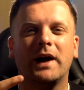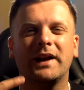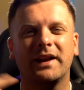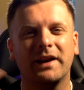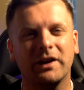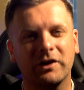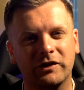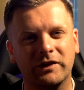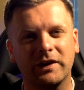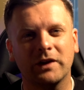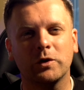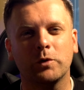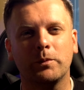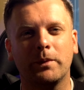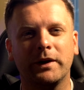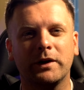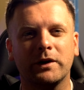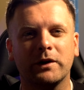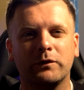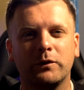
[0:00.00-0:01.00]
and an external
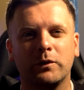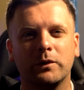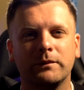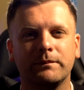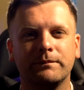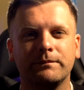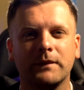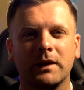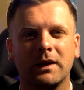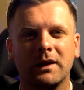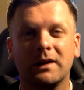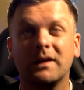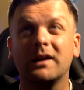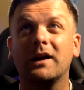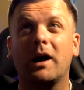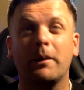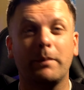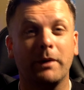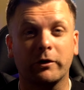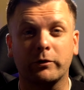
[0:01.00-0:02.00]
microphone.
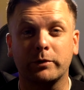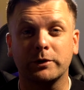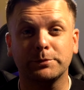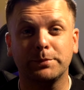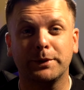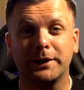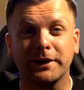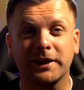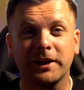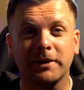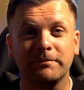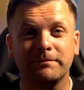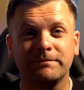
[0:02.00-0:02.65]
I better switch back.